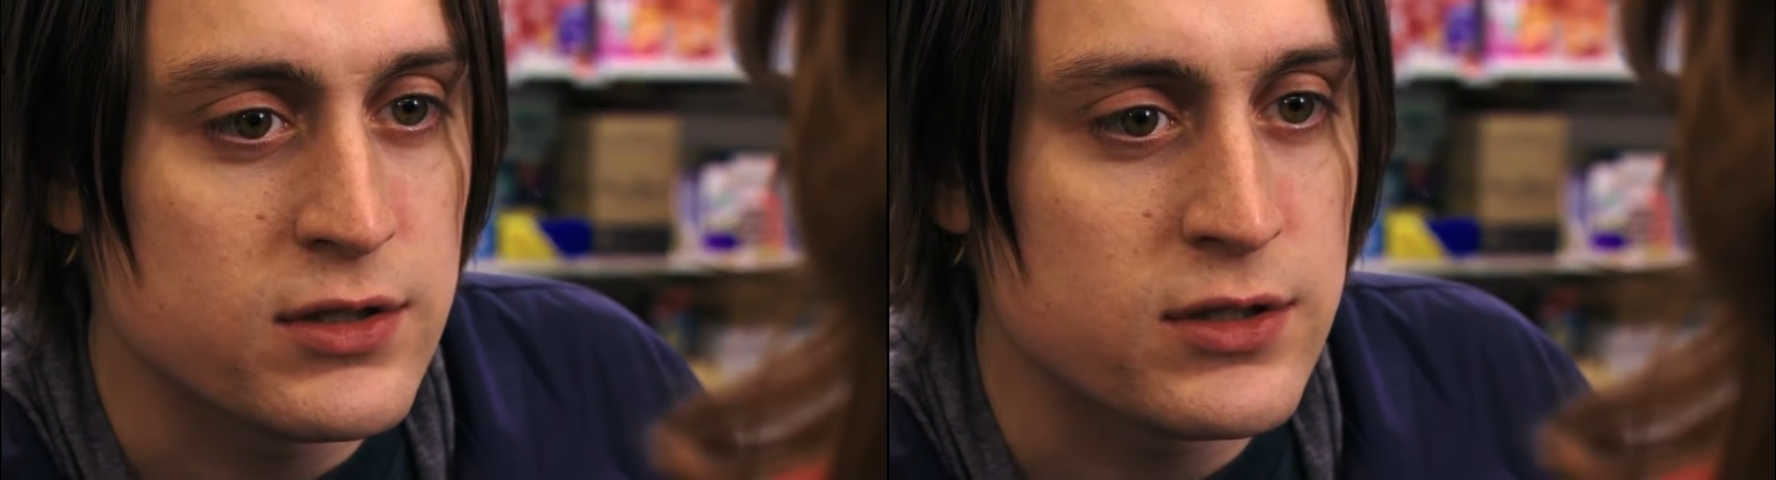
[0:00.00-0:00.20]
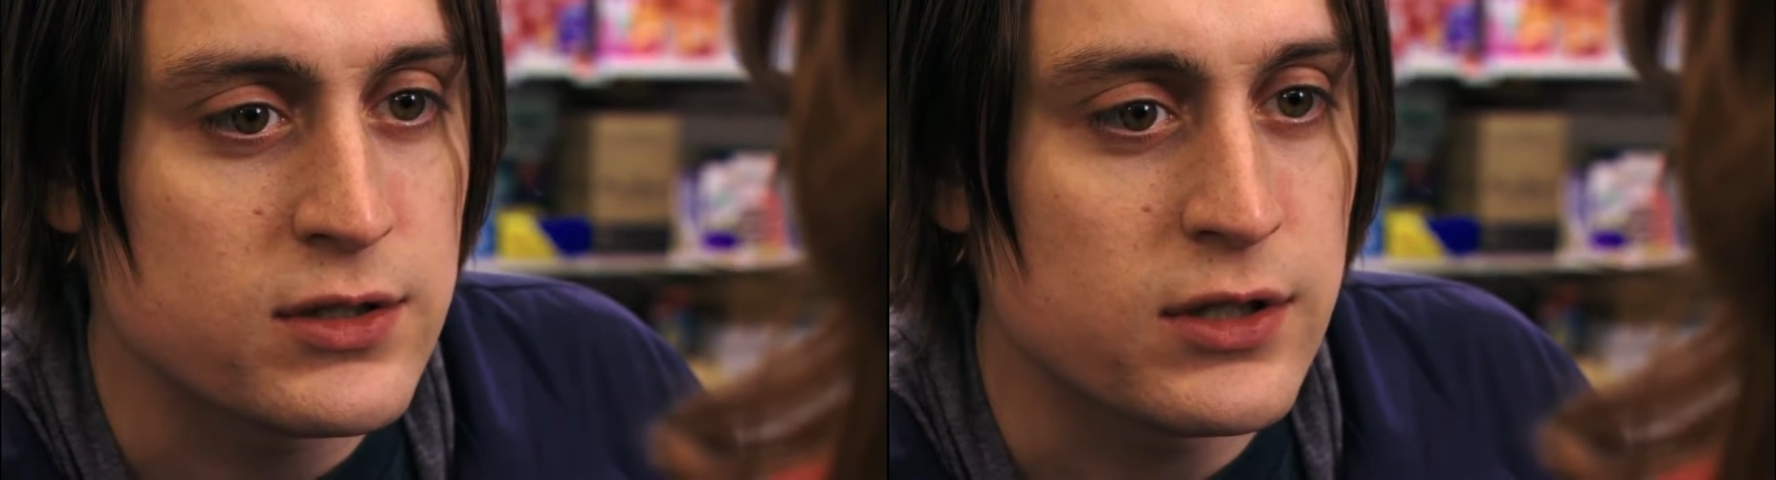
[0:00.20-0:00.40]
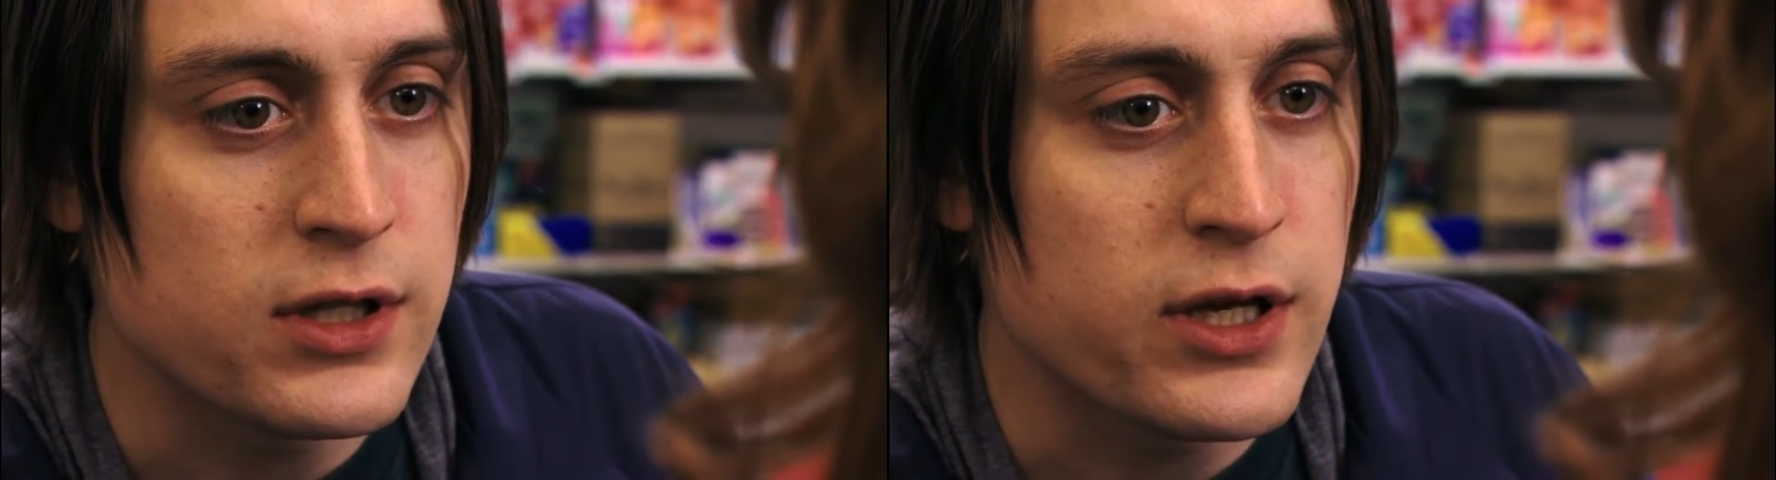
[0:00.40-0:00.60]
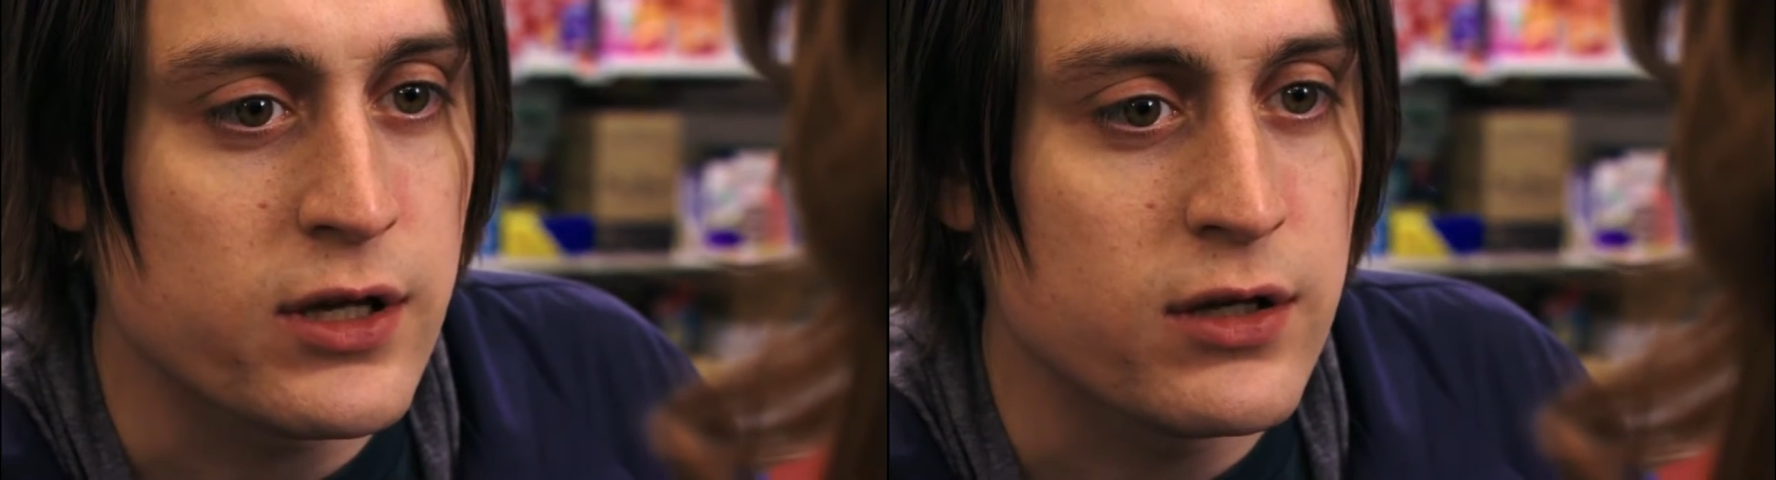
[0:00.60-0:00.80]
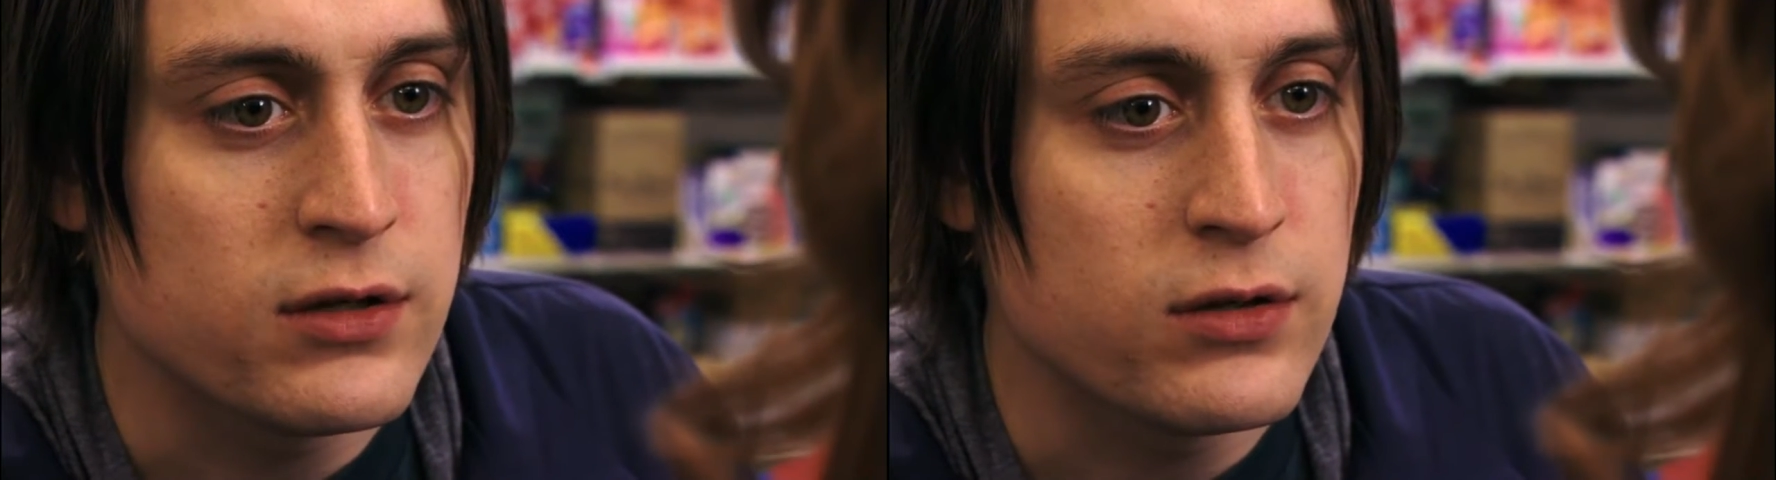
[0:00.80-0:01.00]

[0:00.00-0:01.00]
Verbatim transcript: Slick